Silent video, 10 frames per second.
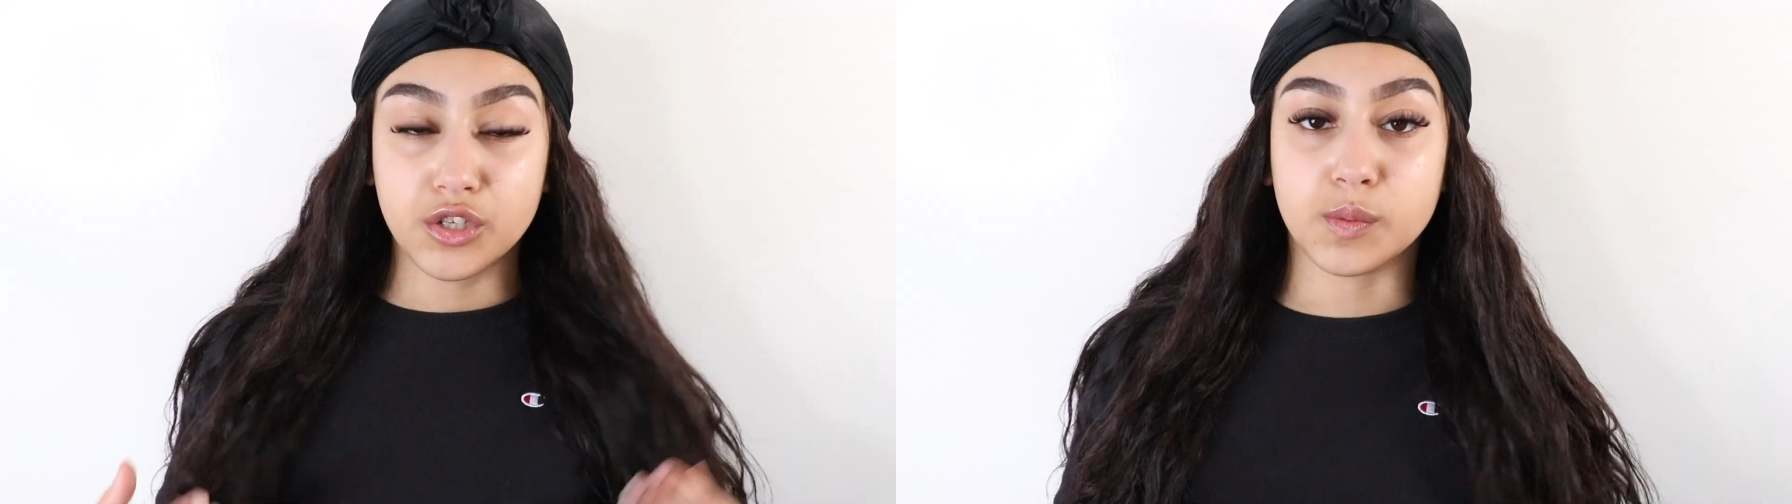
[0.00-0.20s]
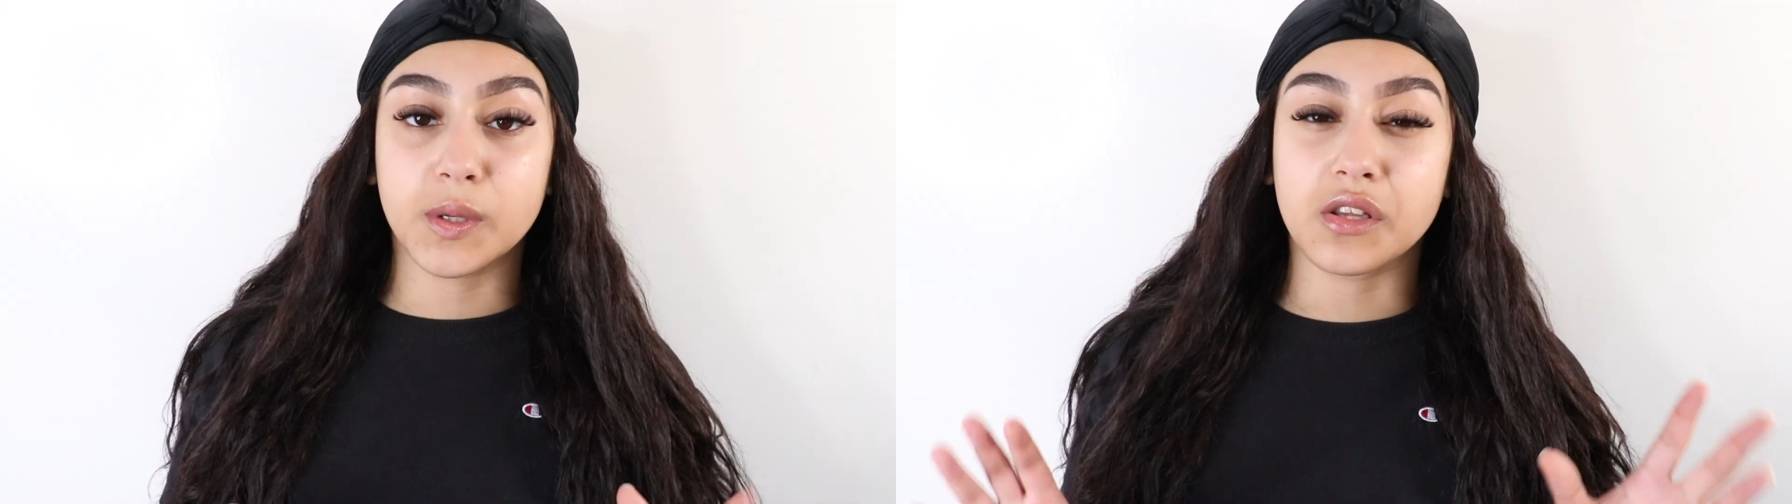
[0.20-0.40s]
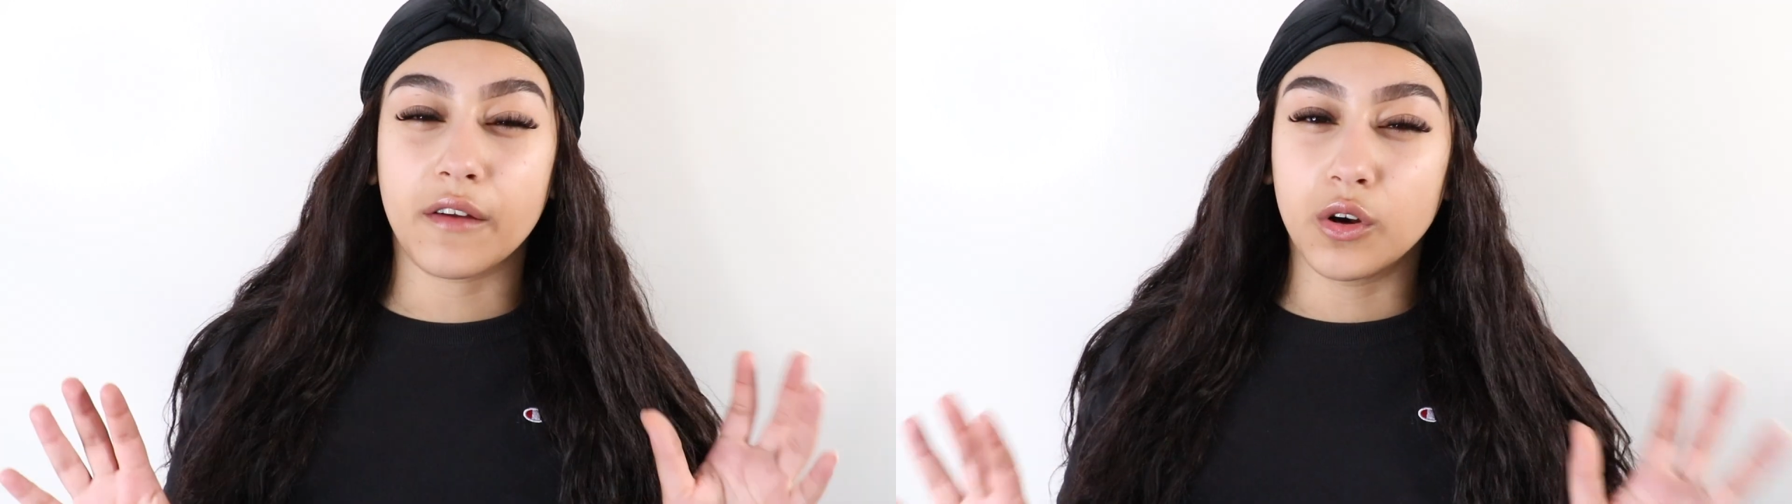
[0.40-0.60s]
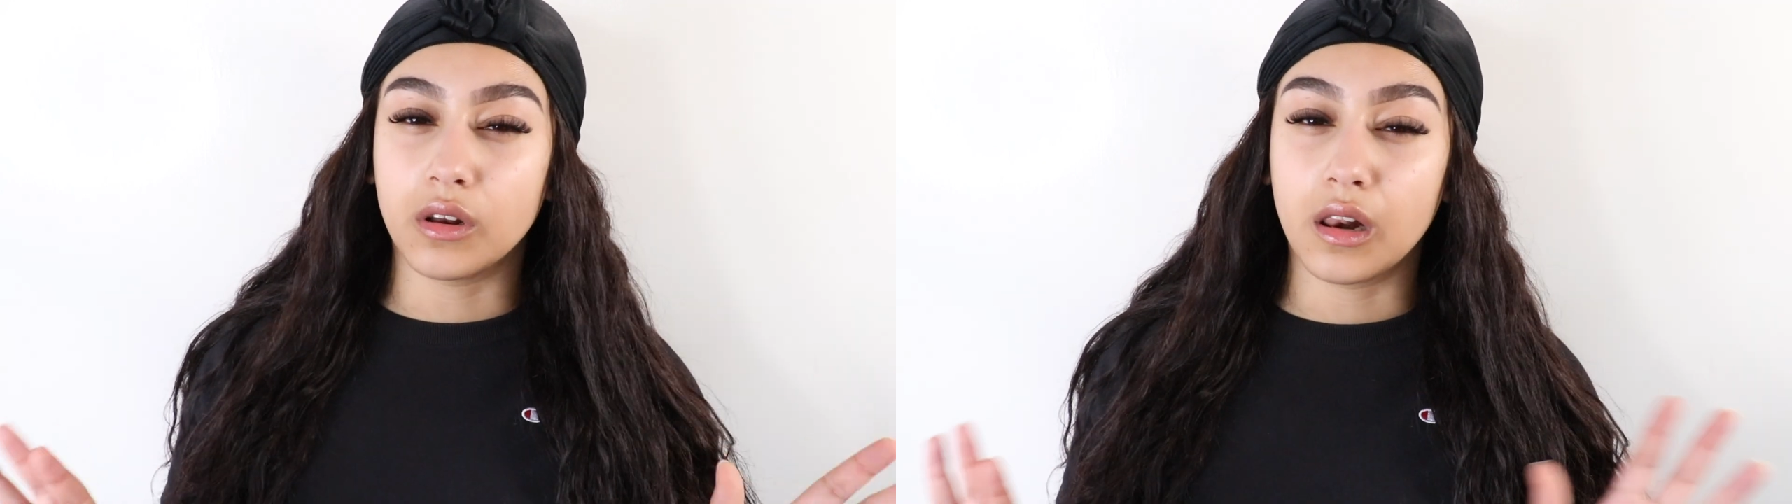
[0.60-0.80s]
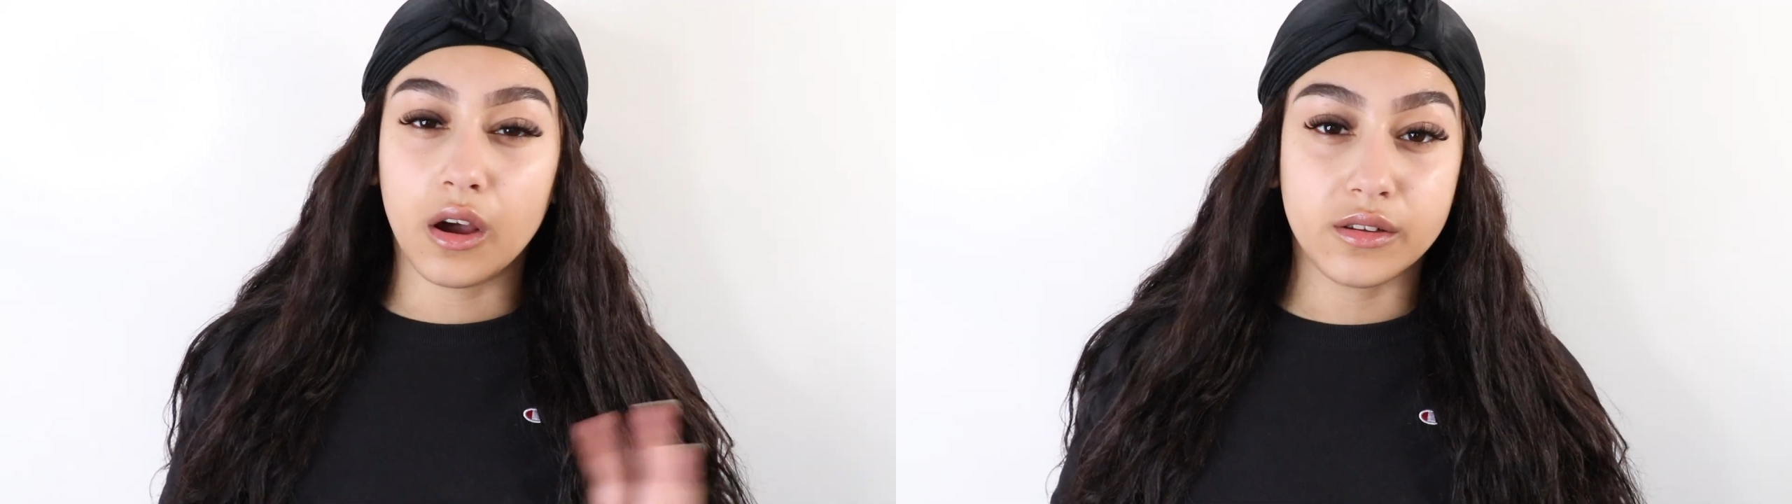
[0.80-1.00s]
Just because I've got
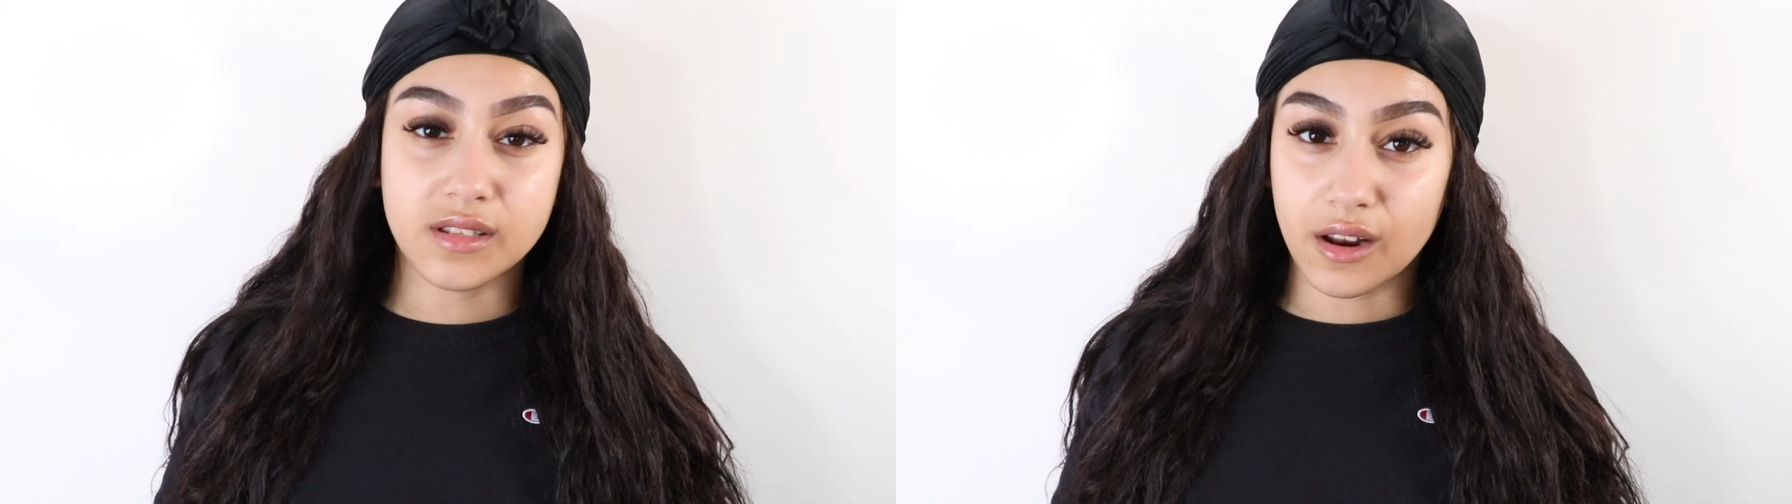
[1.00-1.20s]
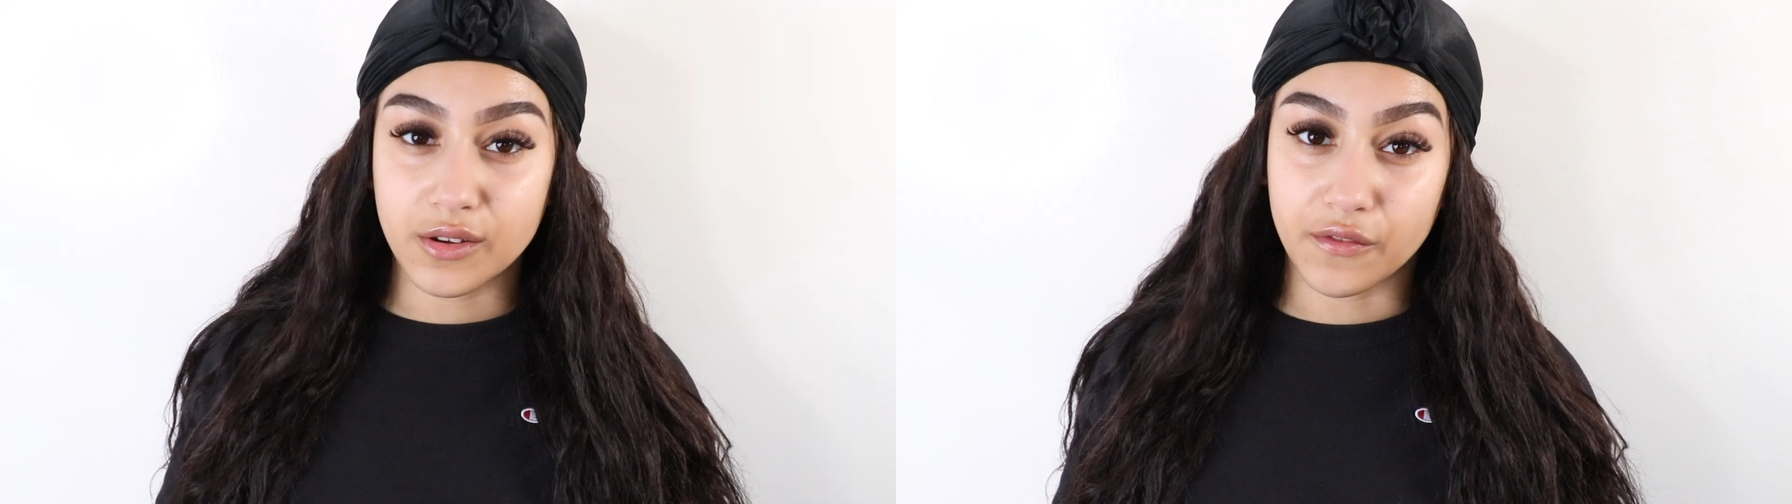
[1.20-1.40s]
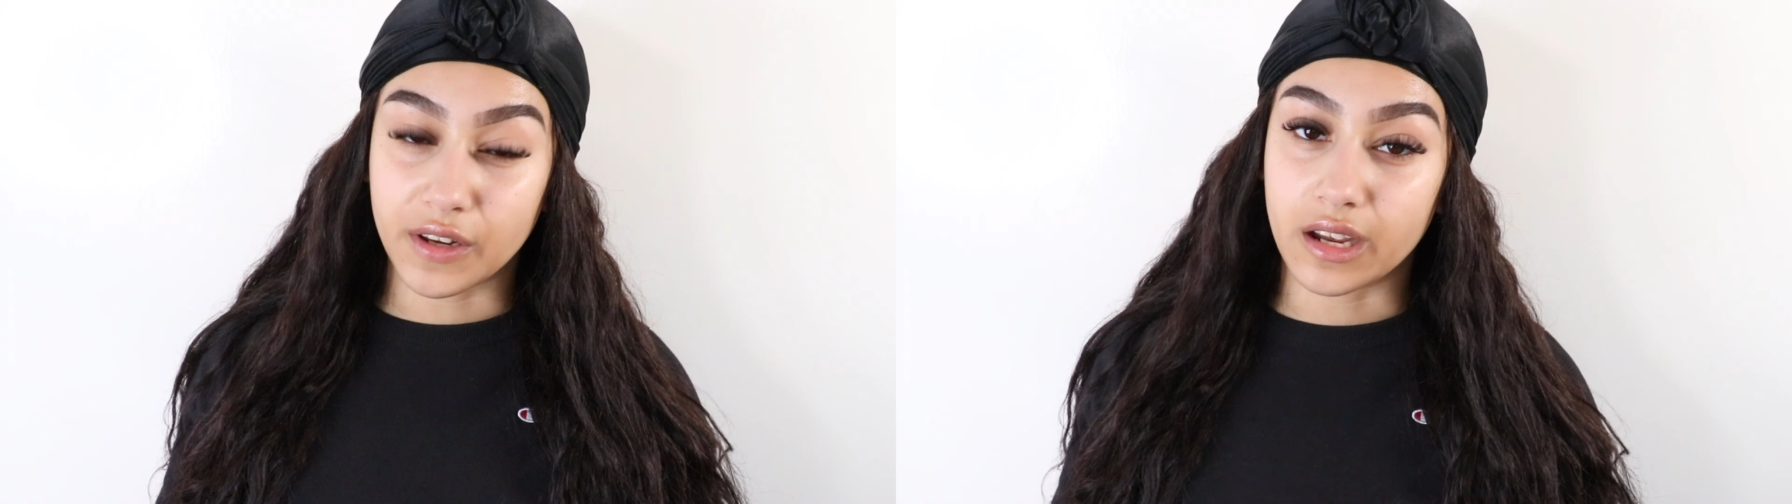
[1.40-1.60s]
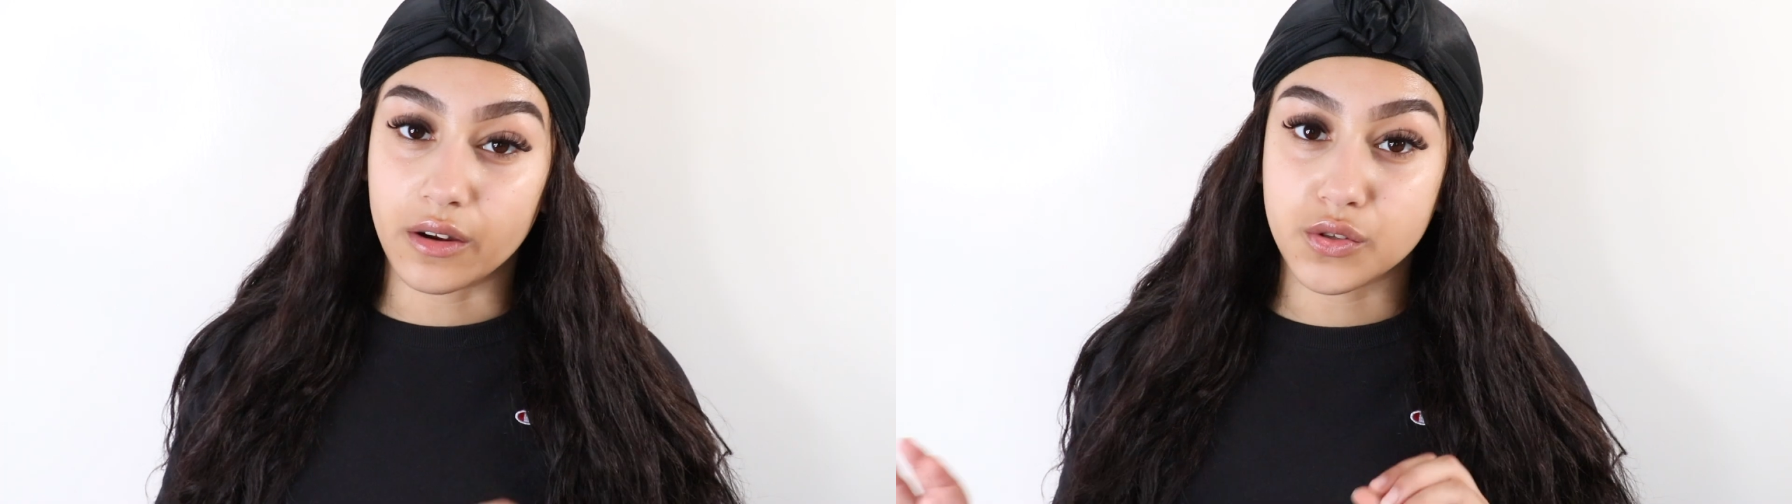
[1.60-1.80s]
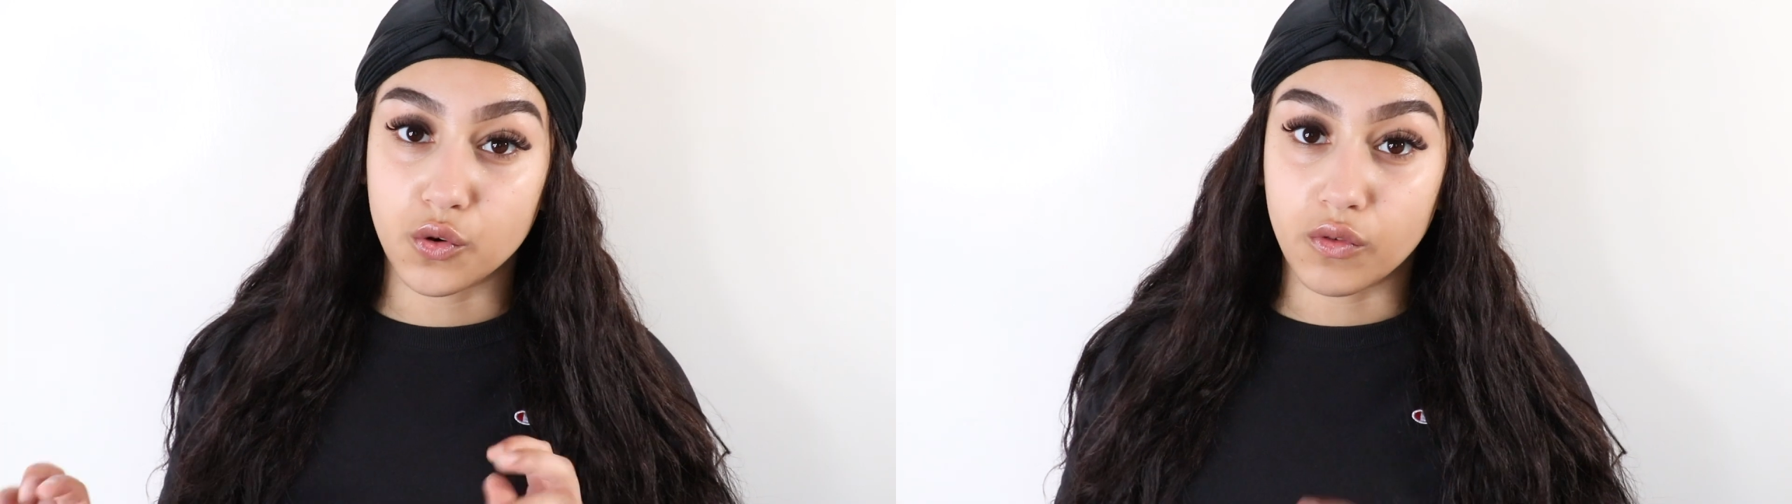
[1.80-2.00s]
loads and loads of
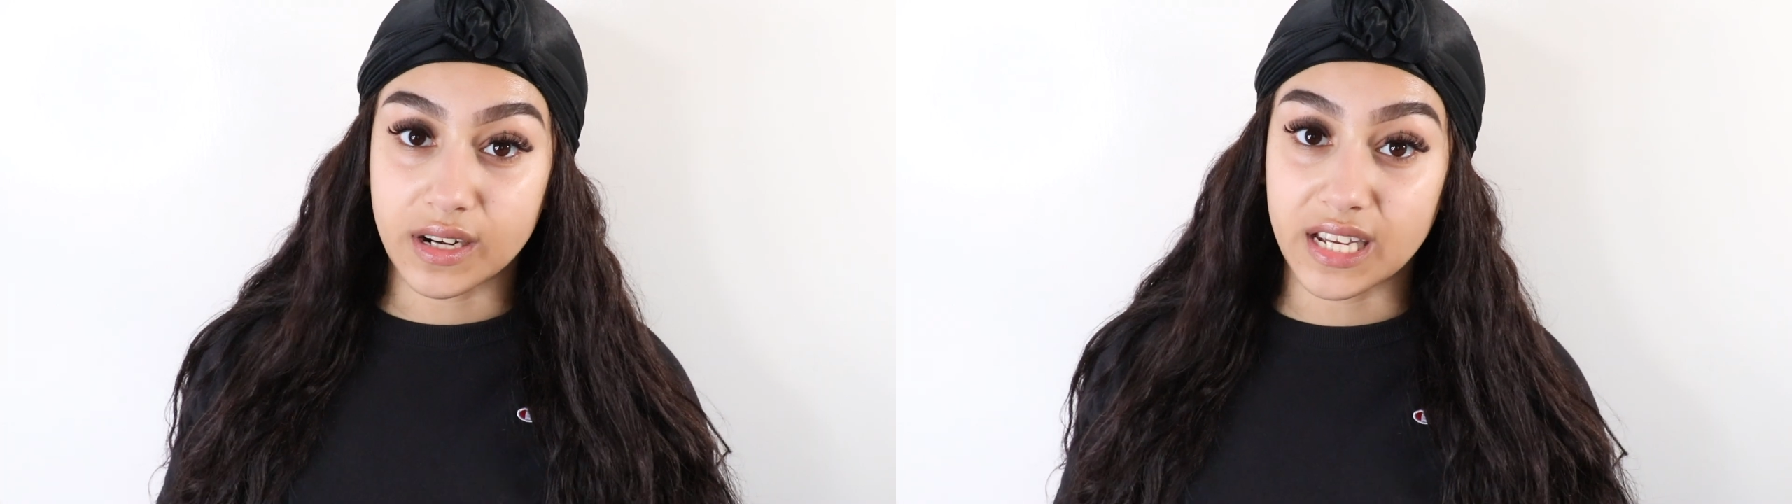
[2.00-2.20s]
videos already